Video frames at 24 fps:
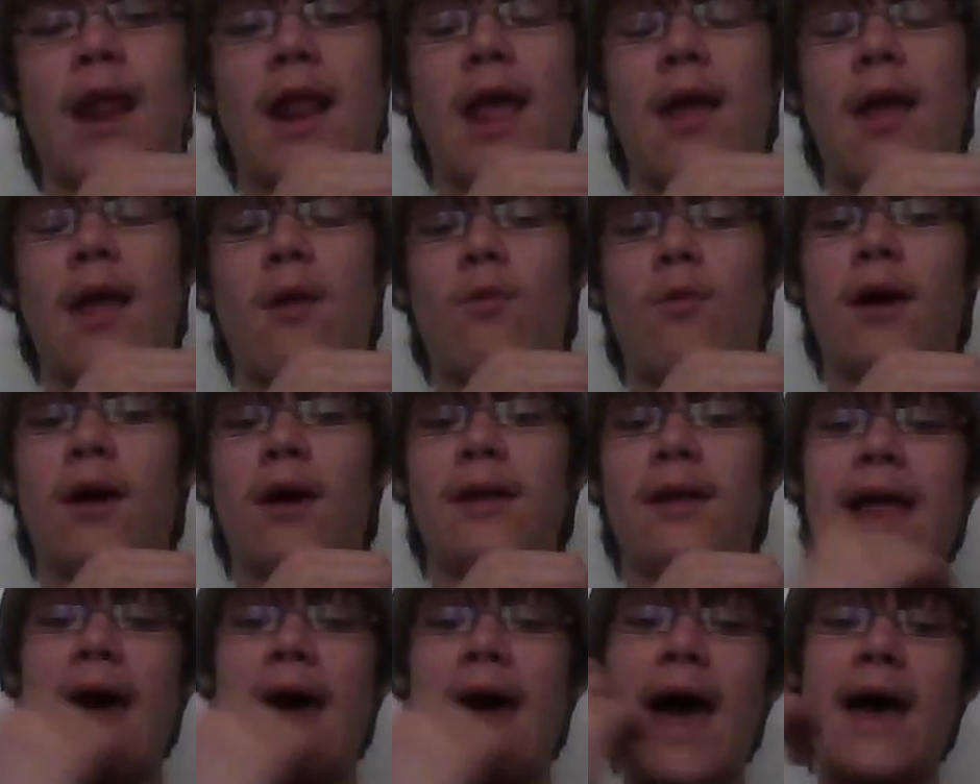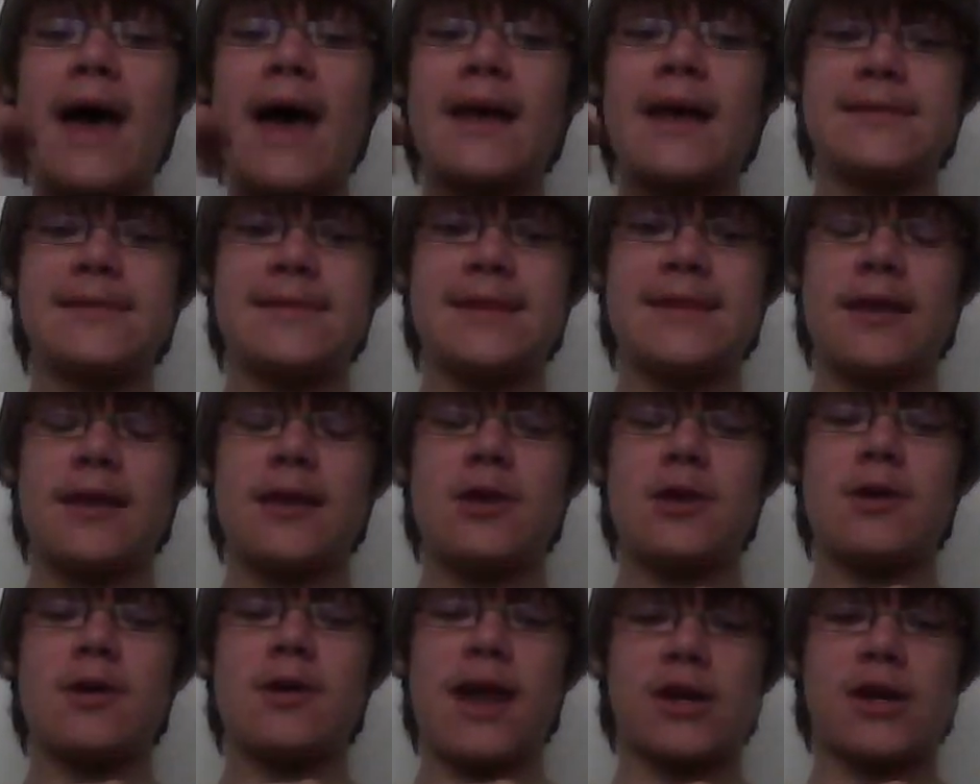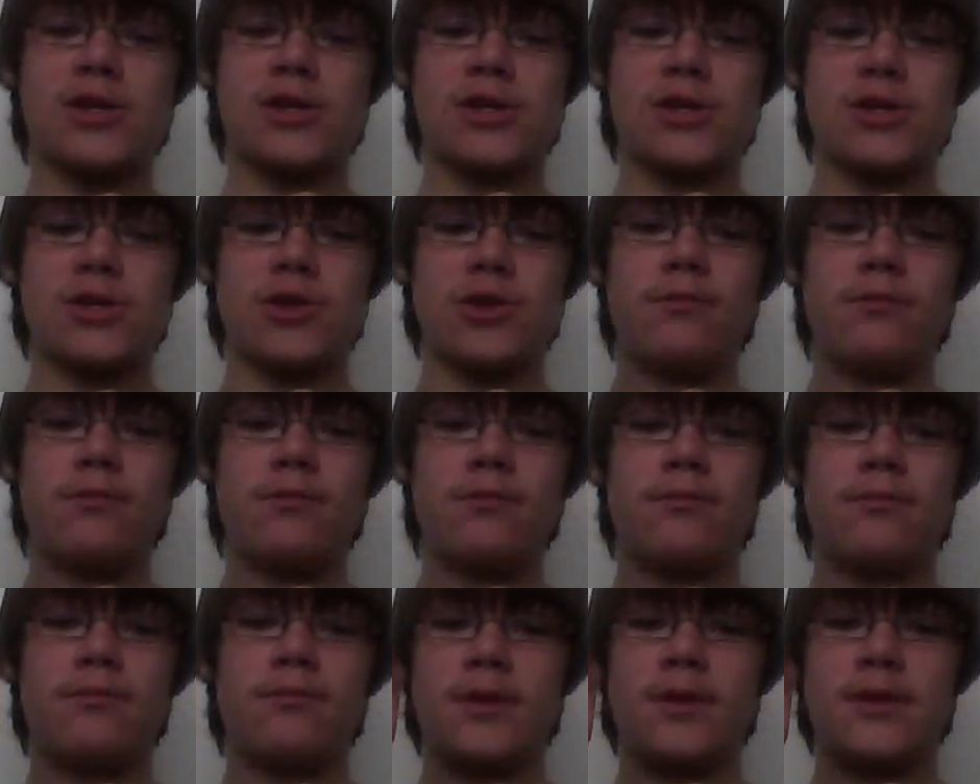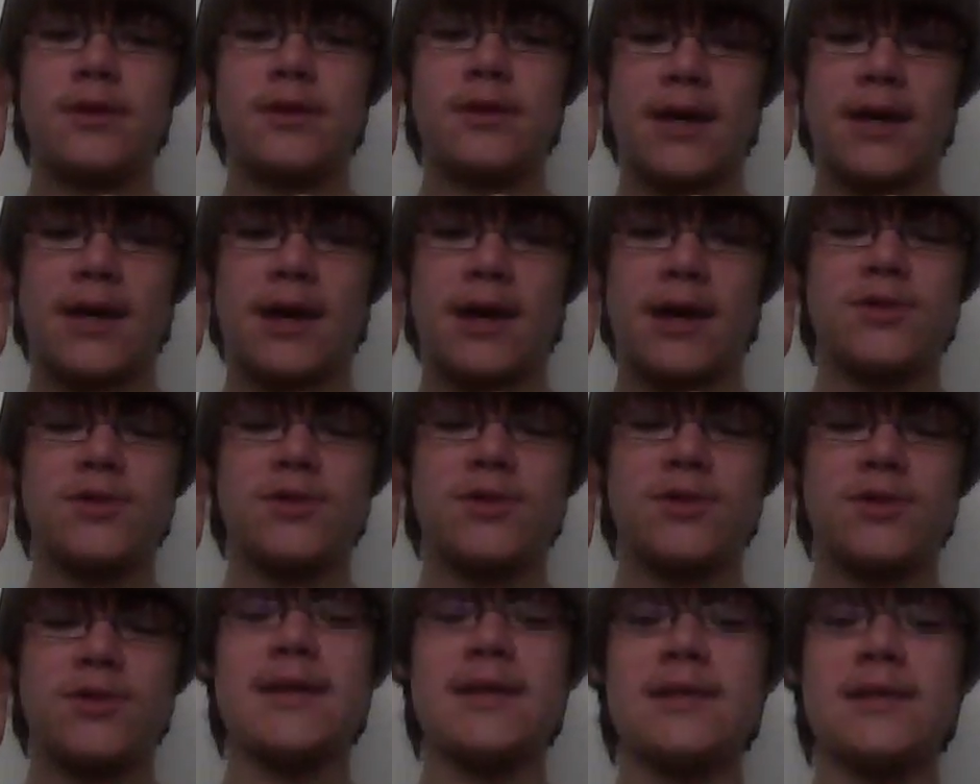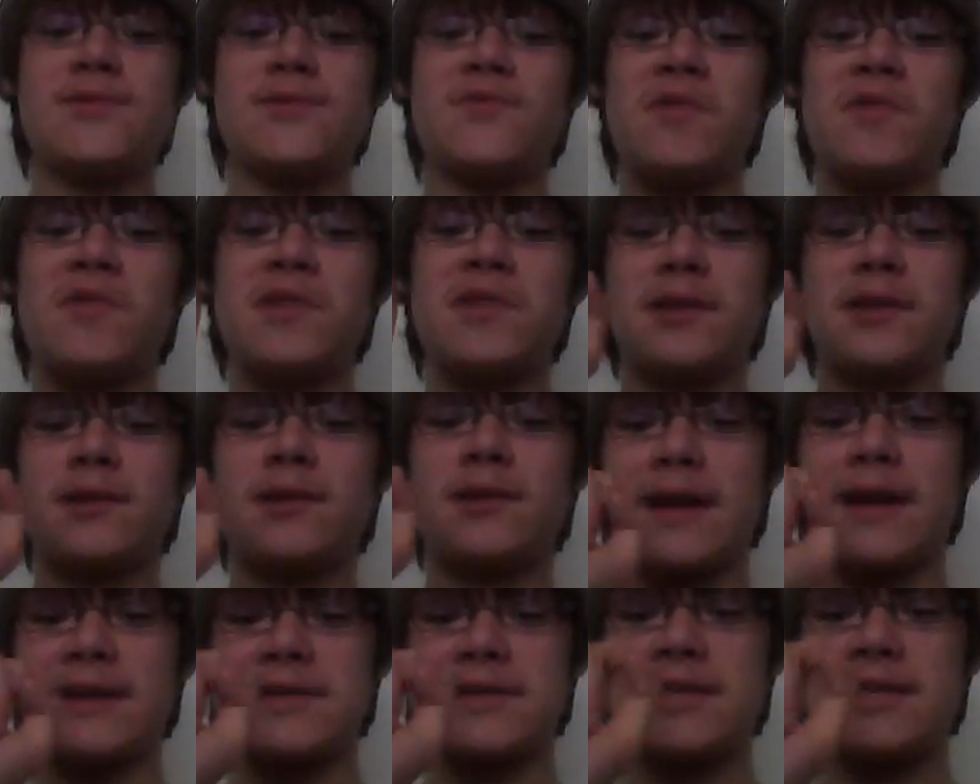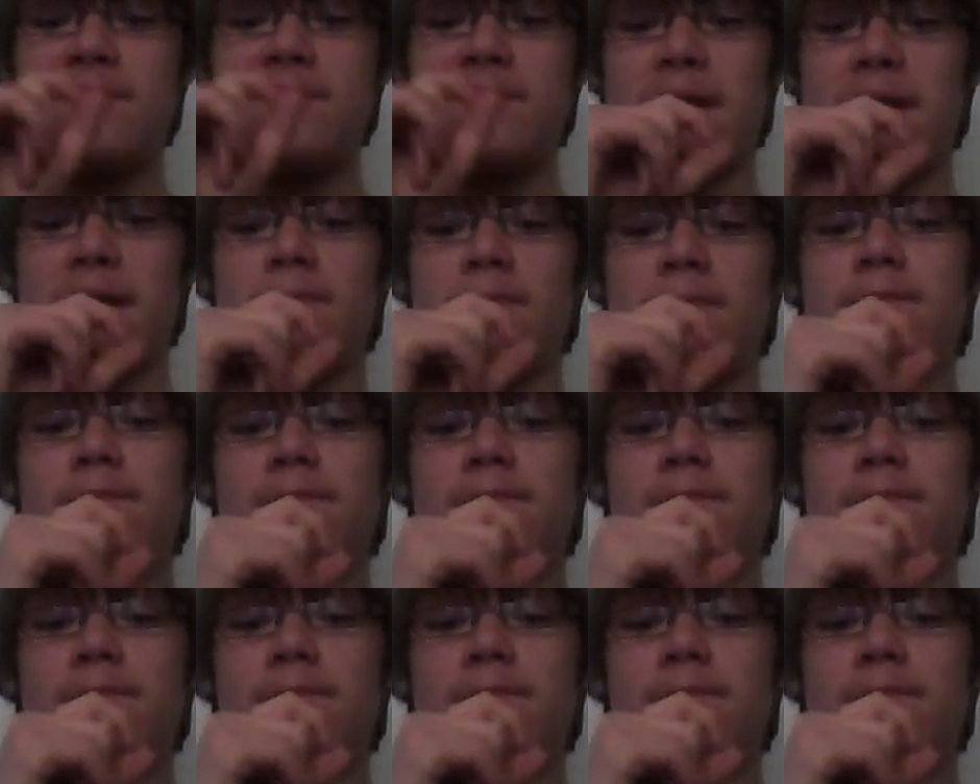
And one last thing that you can actually do to get rid of stress is physical activity.